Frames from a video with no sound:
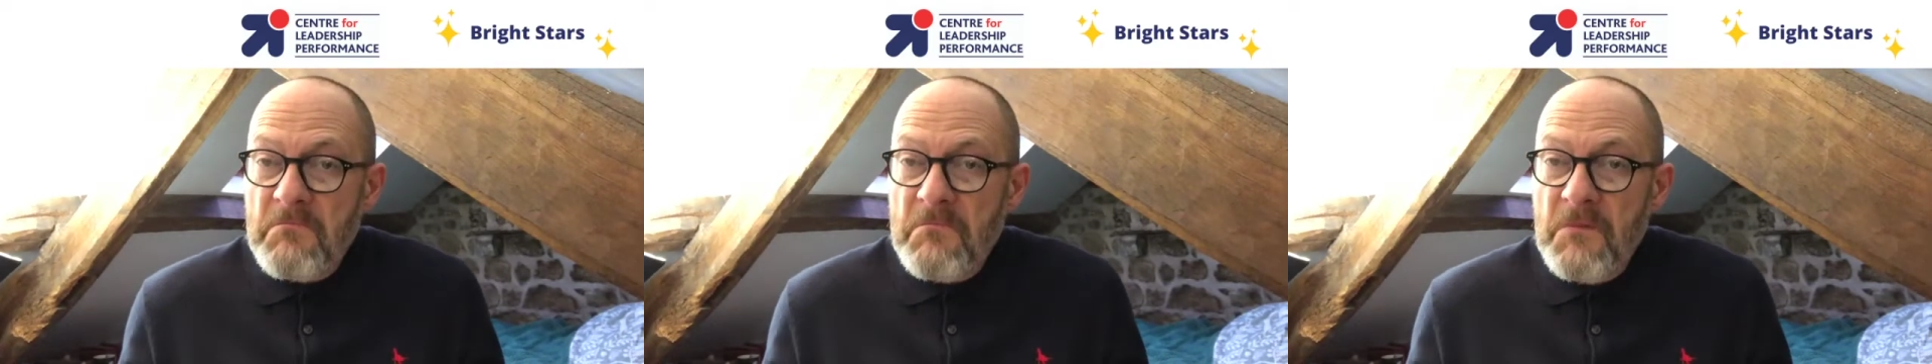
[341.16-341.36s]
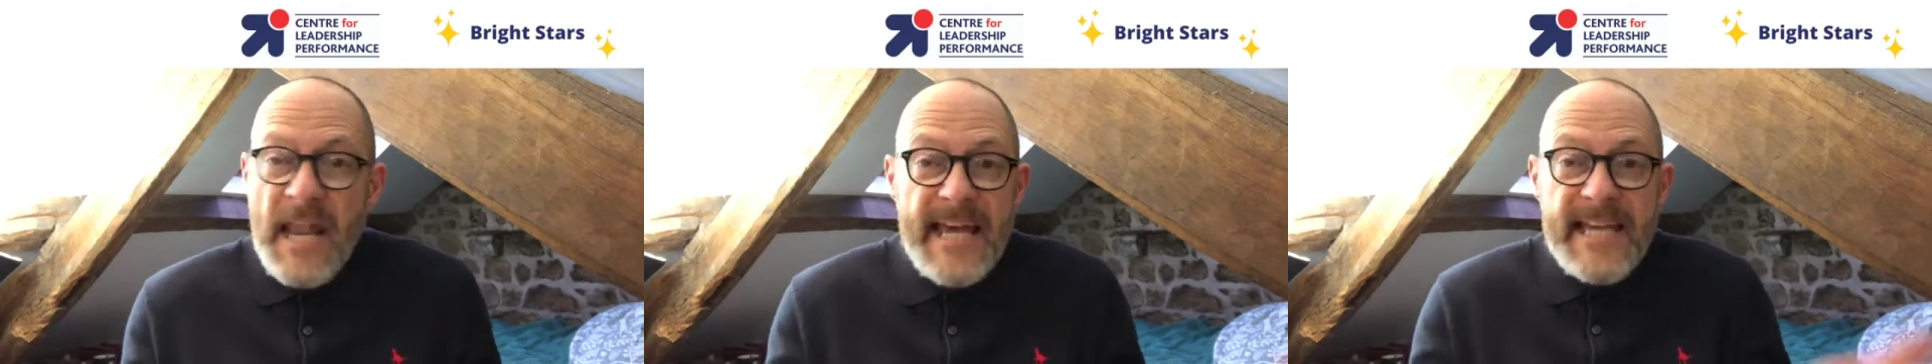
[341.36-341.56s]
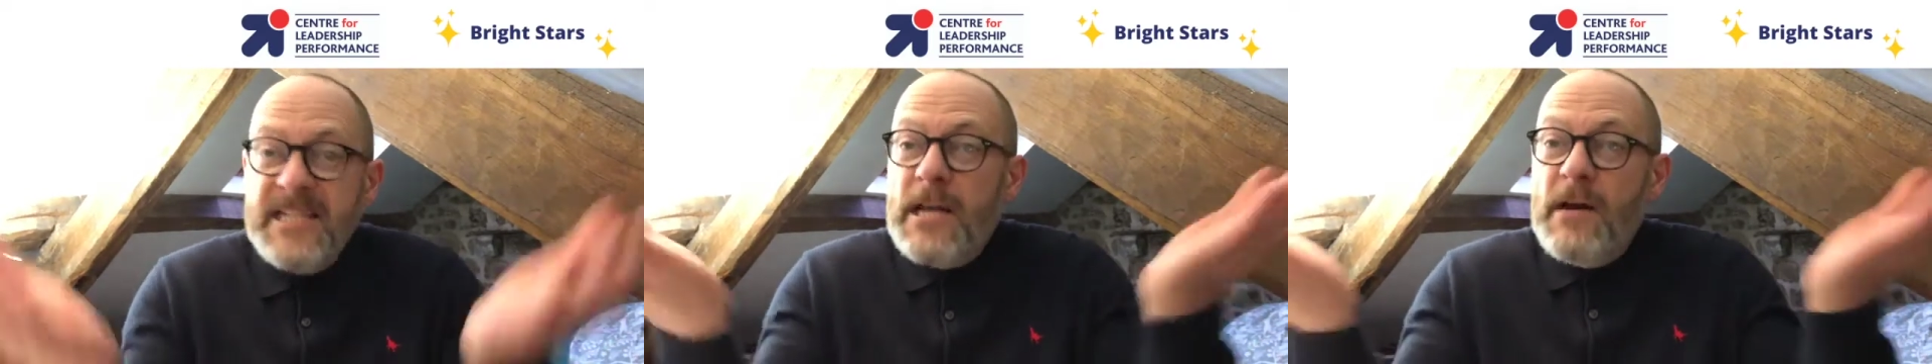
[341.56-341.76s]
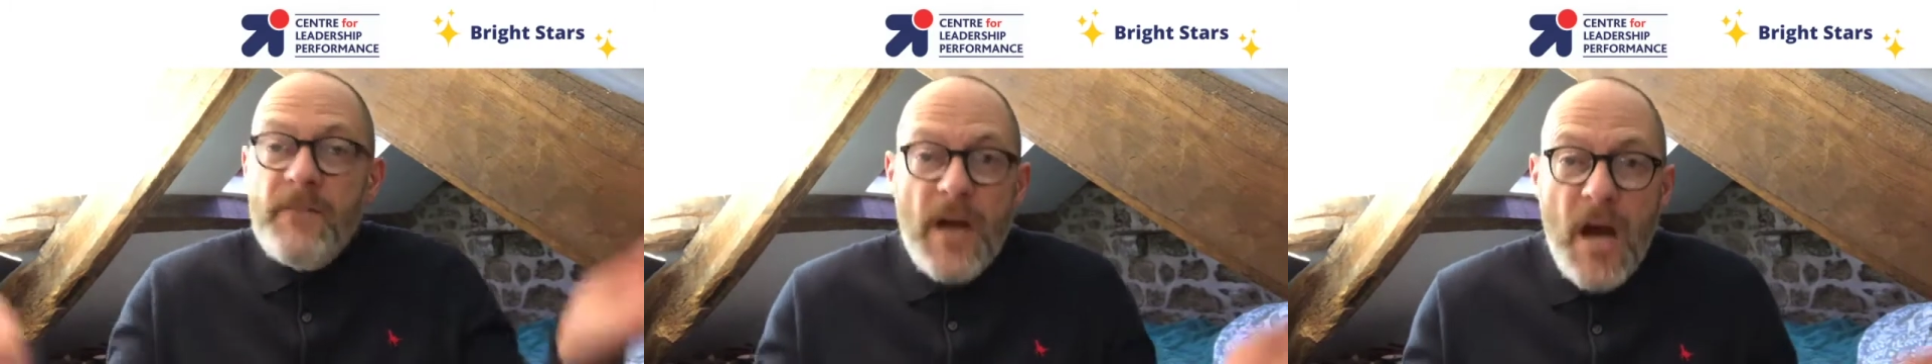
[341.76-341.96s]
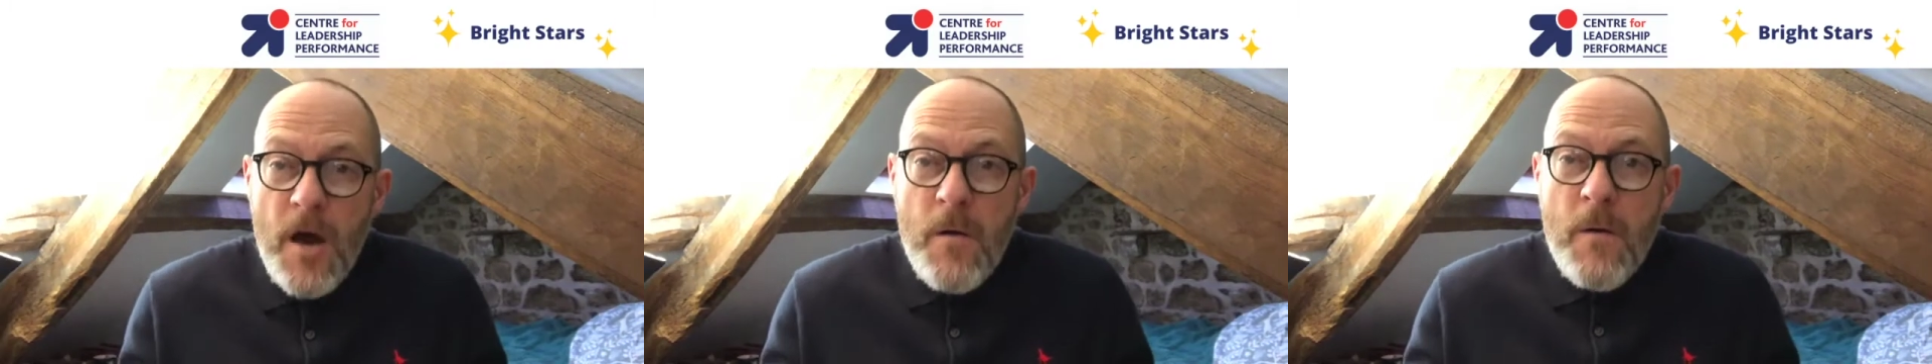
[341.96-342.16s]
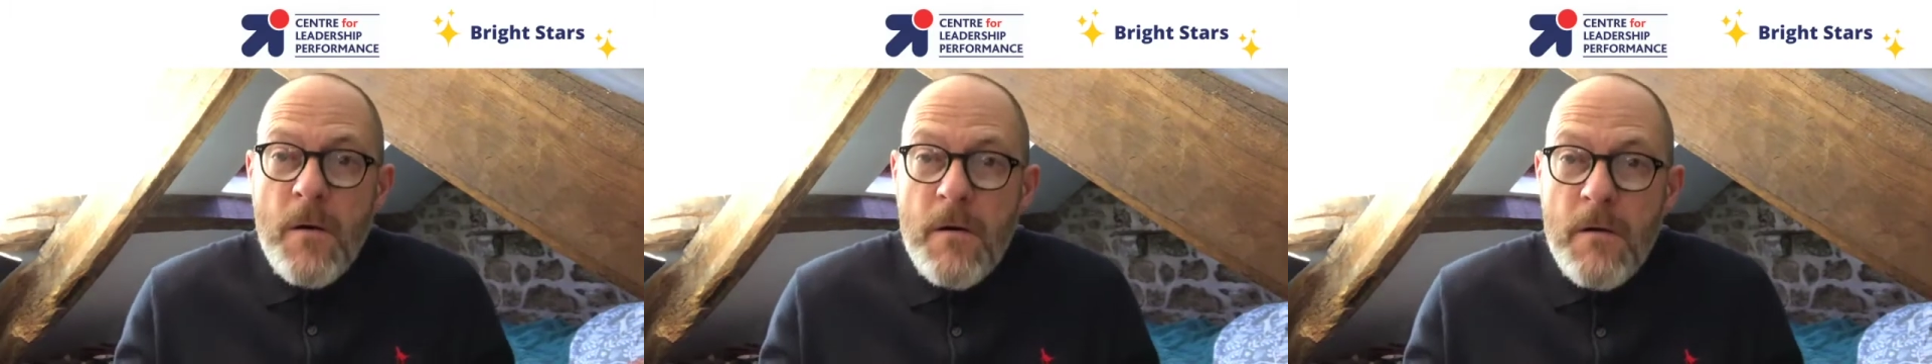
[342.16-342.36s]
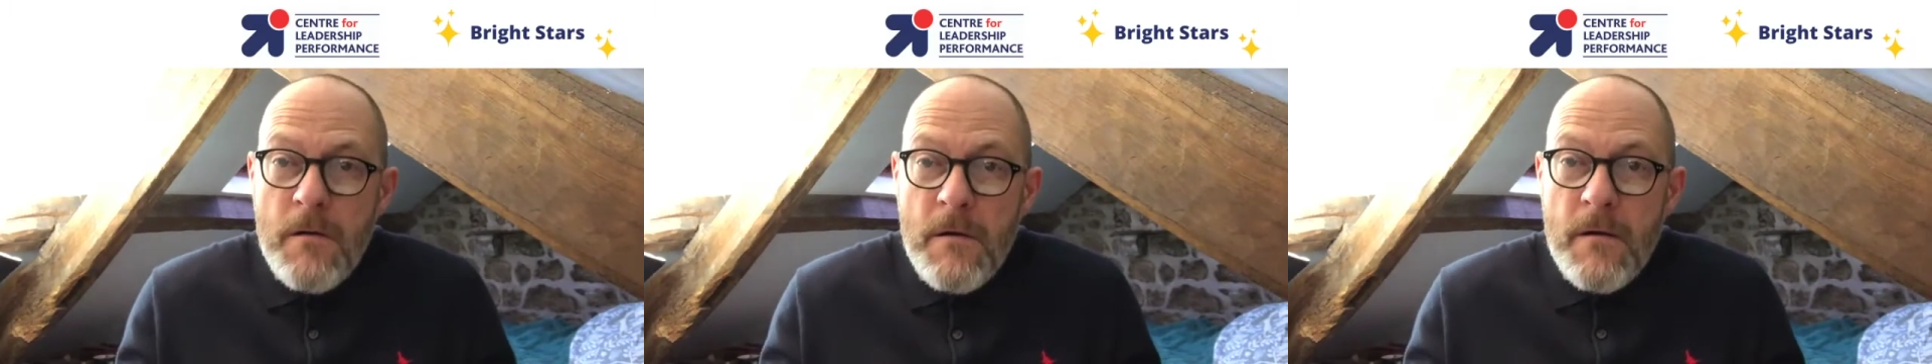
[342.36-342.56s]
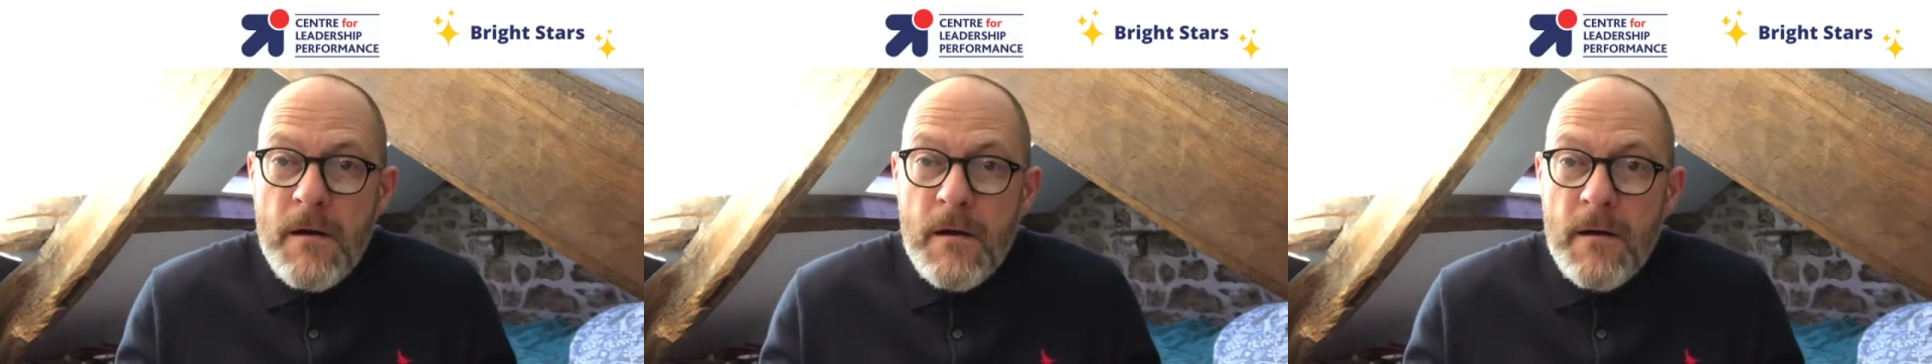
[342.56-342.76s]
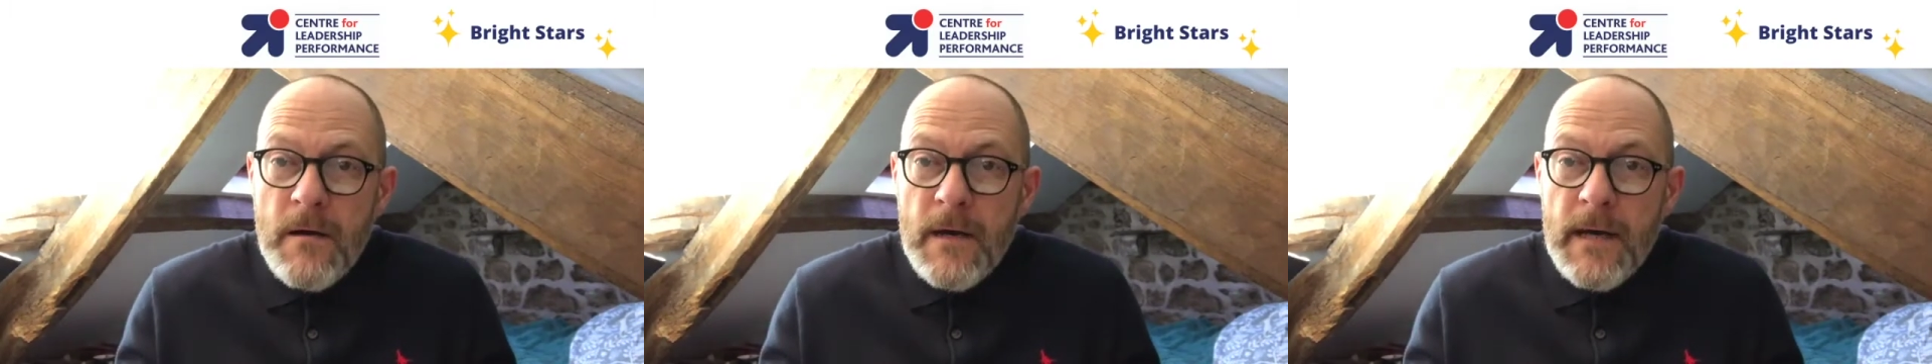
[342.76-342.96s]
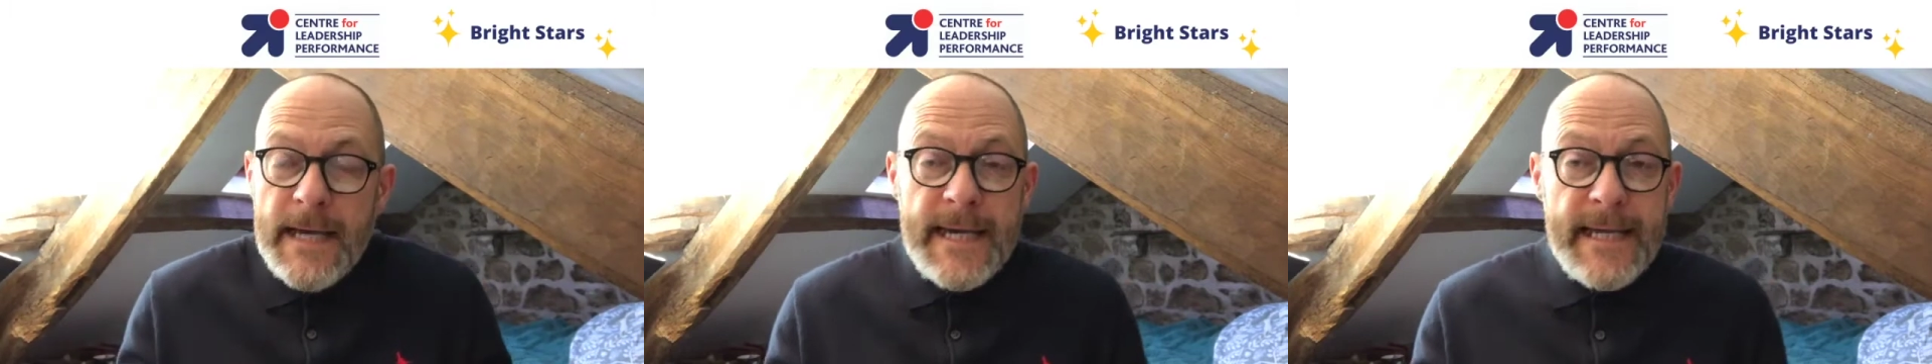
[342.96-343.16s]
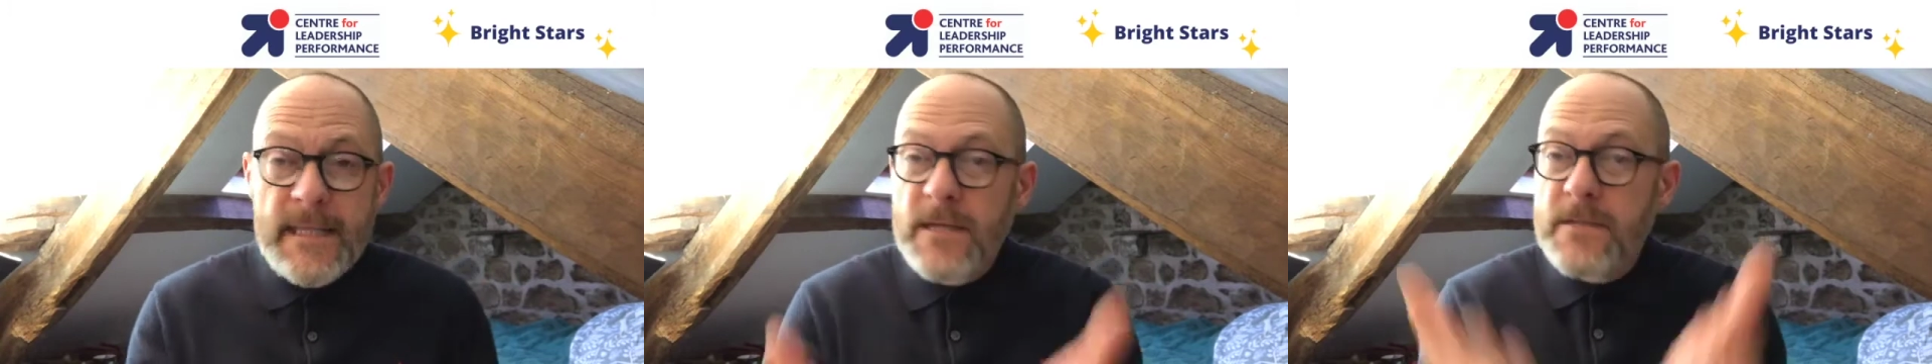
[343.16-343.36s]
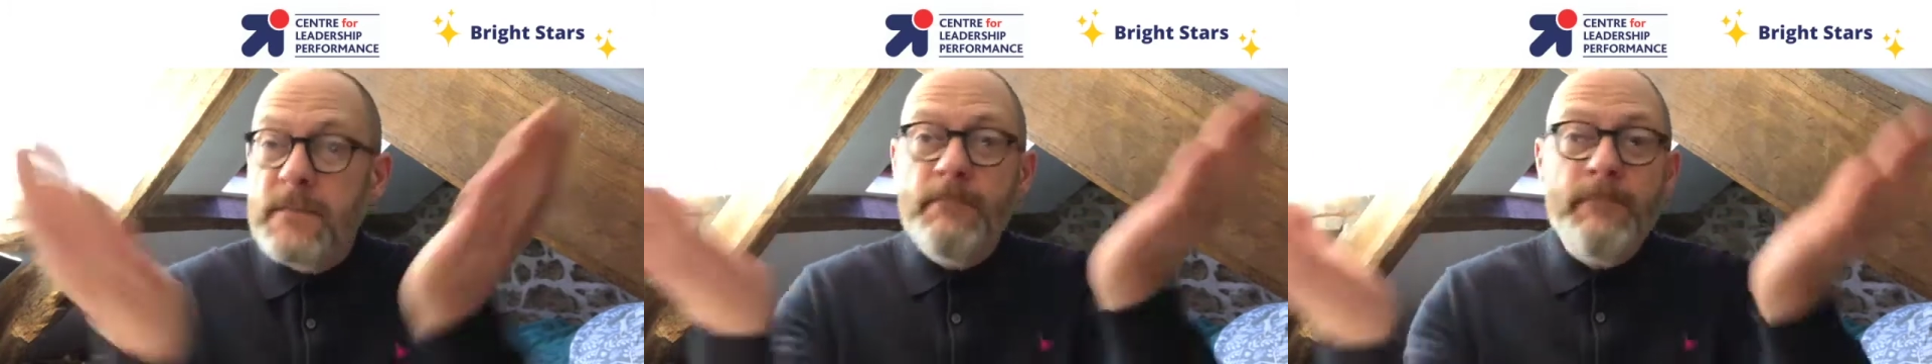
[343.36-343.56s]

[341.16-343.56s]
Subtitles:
let yourself go. It doesn't